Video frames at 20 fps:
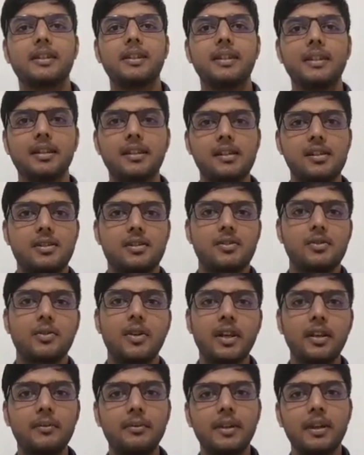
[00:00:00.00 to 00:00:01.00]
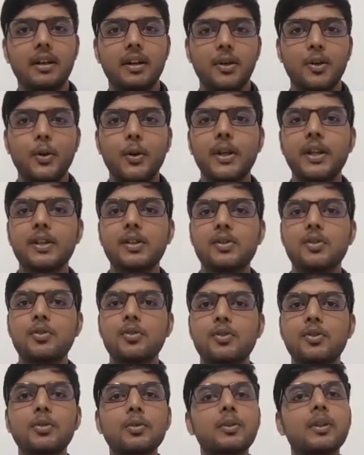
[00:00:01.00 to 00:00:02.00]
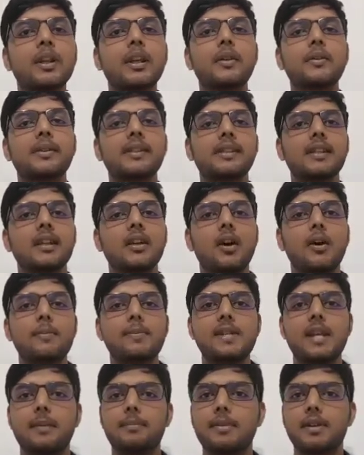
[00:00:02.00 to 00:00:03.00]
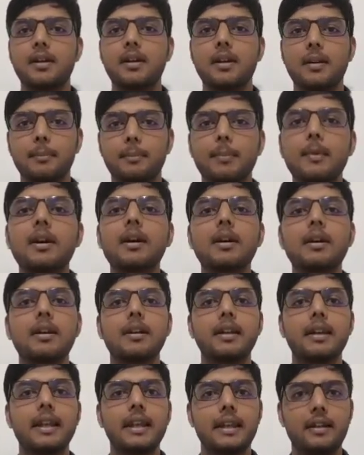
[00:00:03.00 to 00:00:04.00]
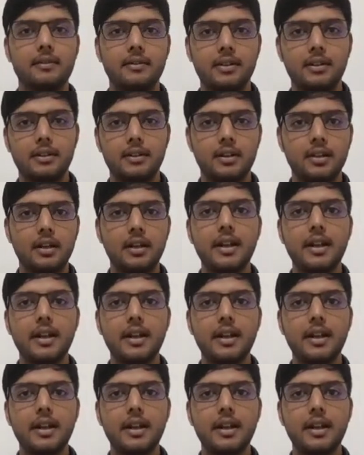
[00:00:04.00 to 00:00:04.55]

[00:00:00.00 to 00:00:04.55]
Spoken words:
Yes, today we are going to do the revision of chapter number 11,